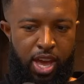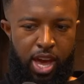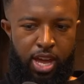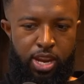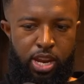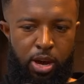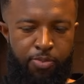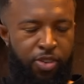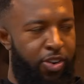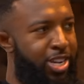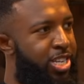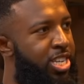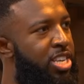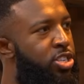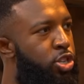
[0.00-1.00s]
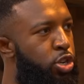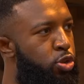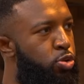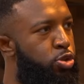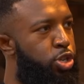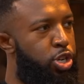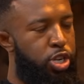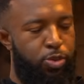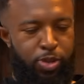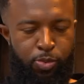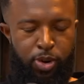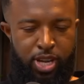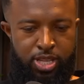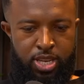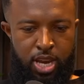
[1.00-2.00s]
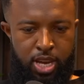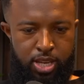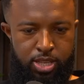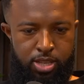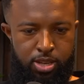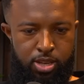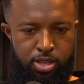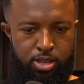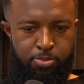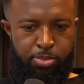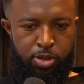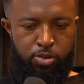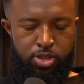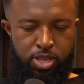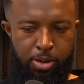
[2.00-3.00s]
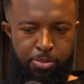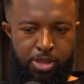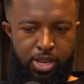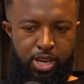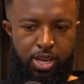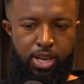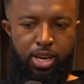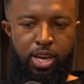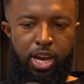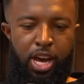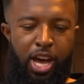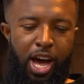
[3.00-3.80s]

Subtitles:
they end up very disillusioned with what it takes to build something.